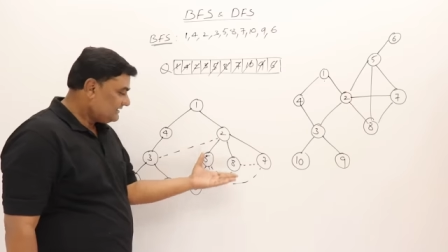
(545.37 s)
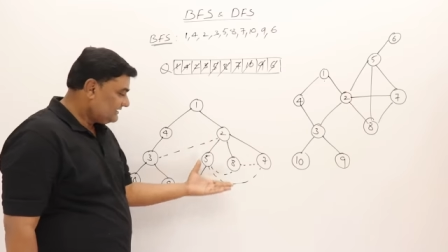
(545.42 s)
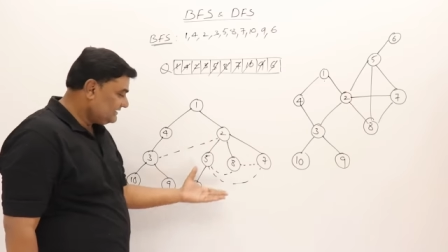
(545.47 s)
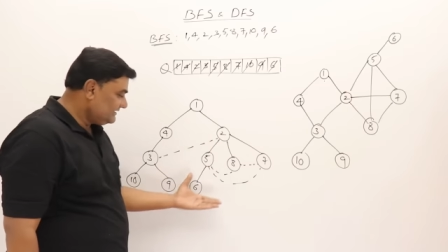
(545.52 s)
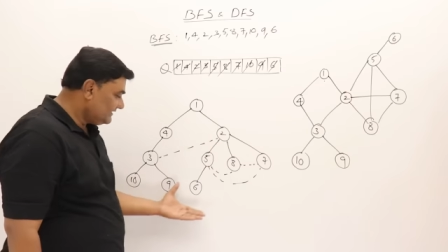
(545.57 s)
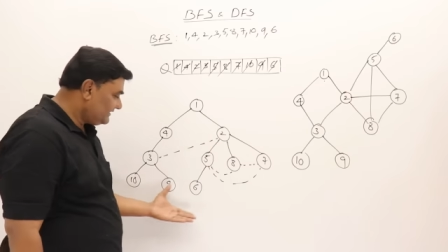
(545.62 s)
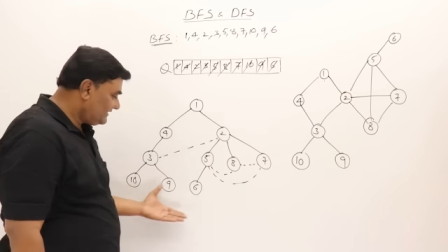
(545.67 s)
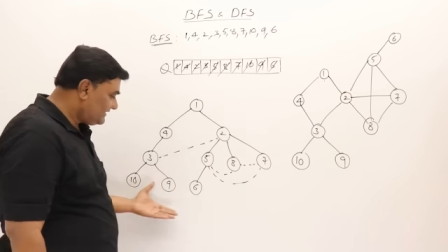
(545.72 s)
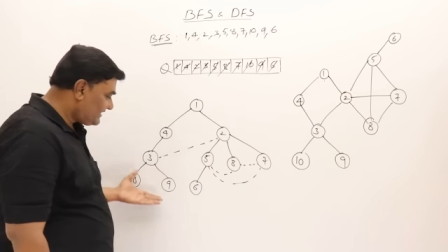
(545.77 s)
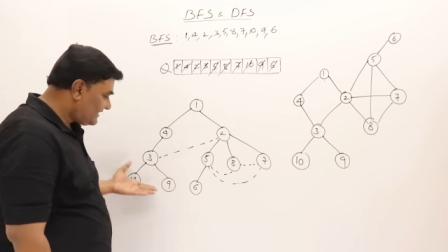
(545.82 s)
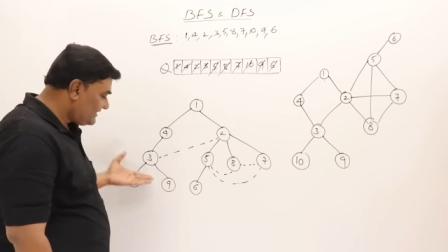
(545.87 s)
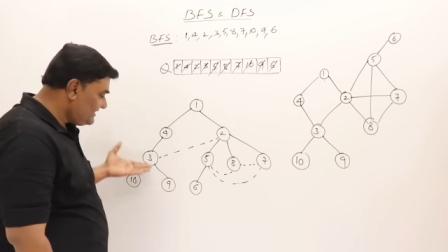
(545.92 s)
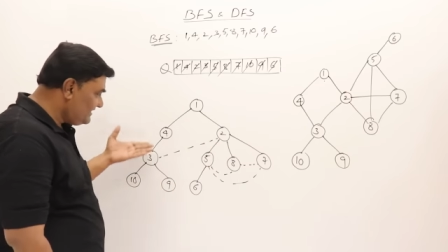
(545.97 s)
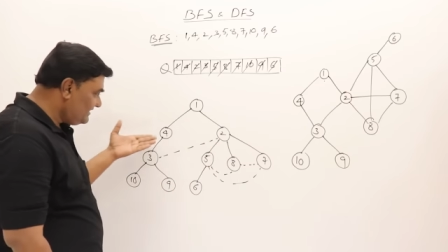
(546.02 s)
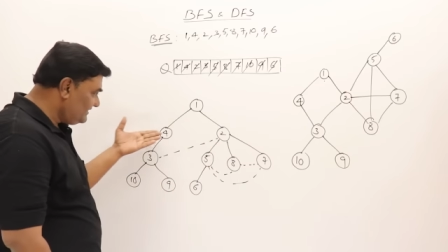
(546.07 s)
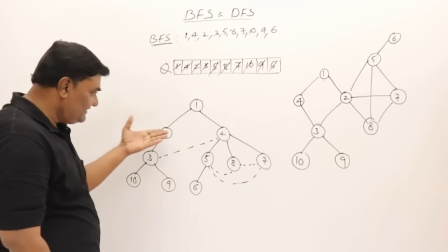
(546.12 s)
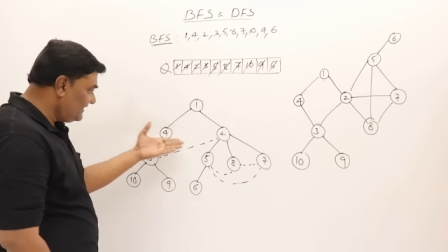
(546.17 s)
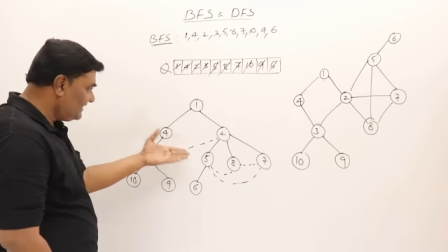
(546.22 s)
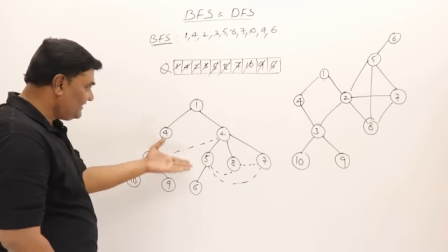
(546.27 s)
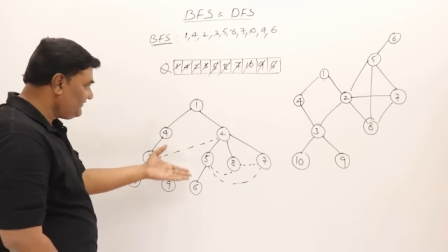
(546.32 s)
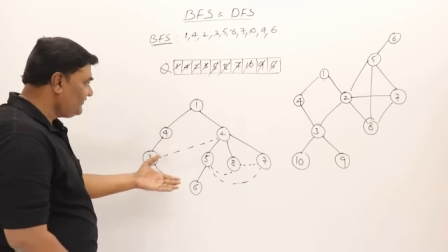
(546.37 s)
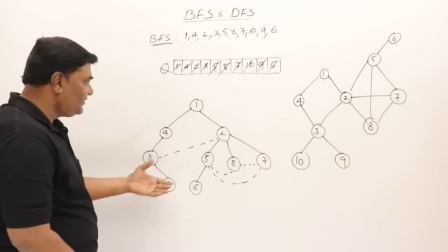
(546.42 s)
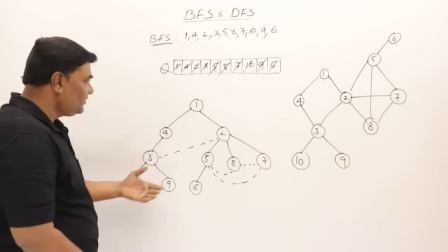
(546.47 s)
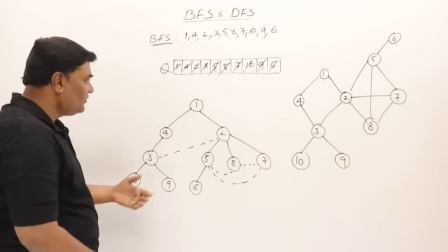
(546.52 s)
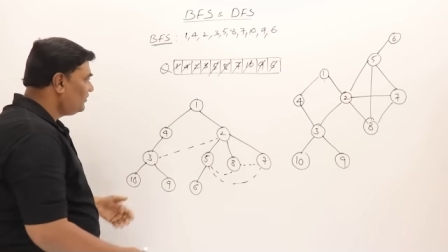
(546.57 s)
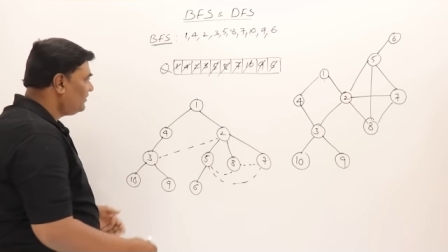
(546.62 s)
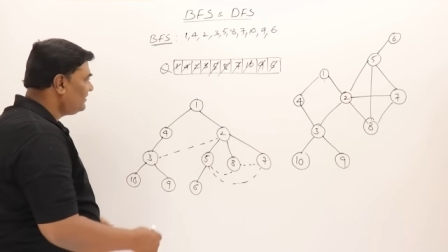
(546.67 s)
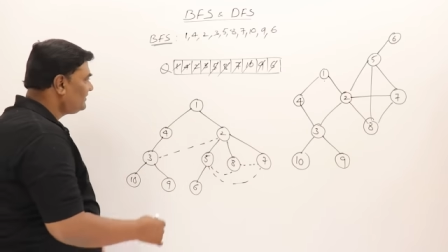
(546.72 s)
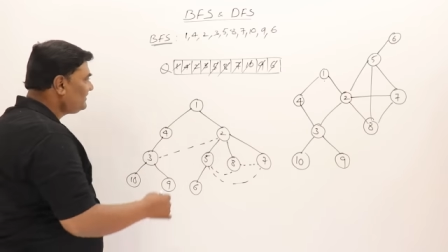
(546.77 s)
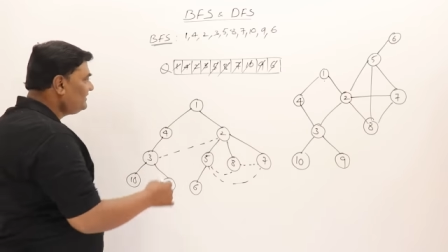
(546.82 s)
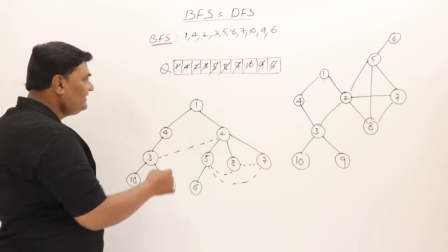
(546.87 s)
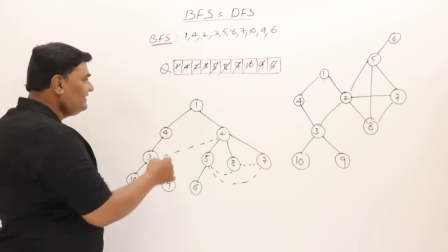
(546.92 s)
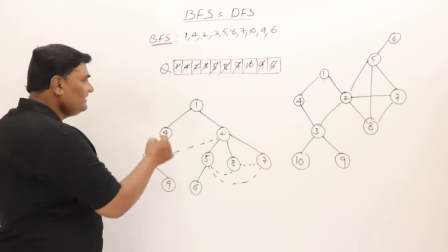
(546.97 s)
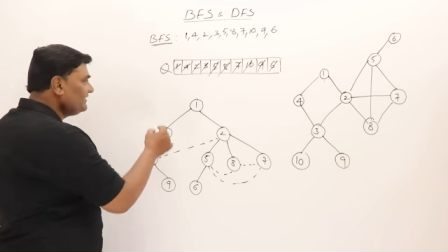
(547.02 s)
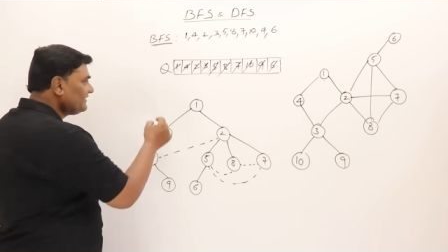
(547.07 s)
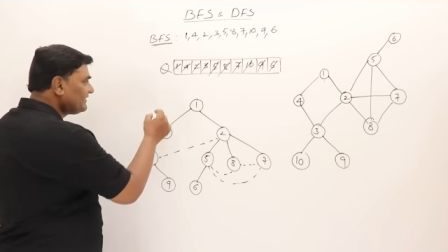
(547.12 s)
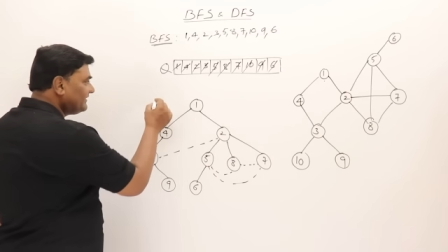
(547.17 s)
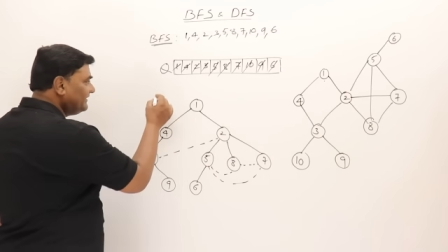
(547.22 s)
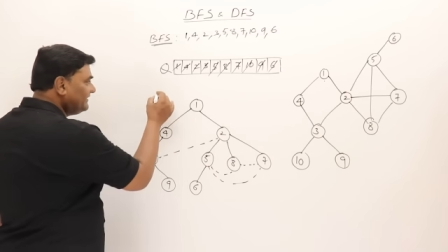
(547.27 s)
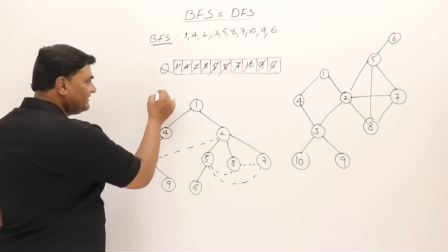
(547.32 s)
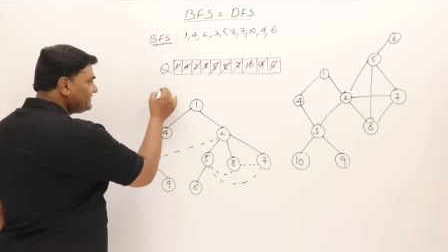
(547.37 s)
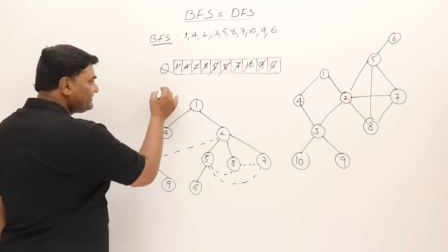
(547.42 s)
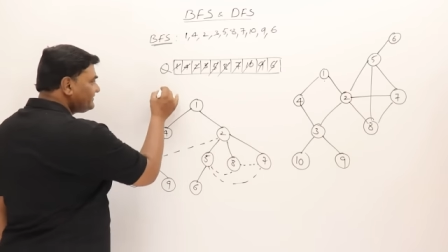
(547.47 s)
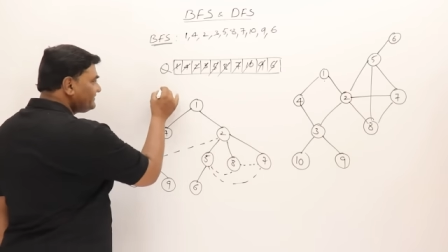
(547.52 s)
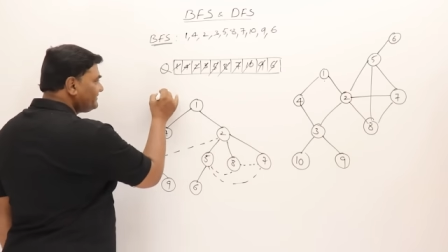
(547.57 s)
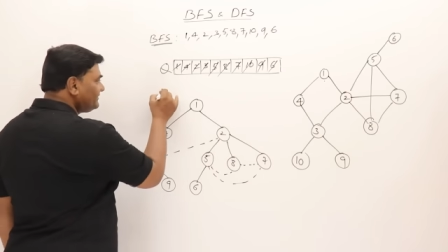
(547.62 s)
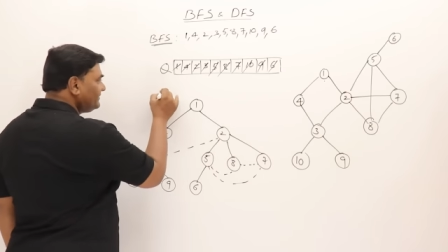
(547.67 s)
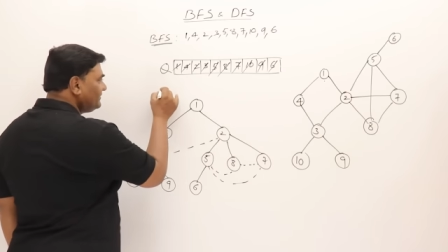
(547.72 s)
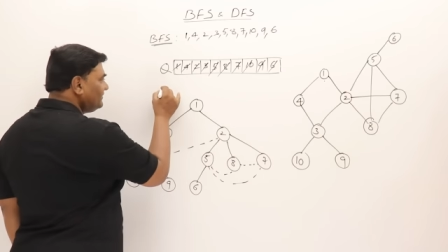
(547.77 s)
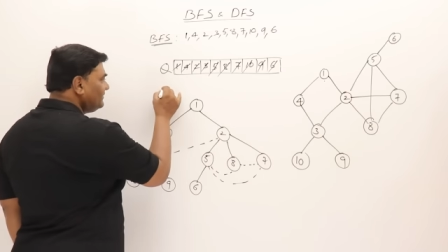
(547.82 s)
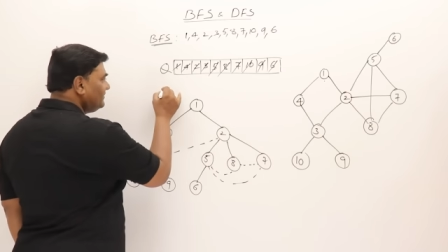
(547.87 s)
the tree that we got here is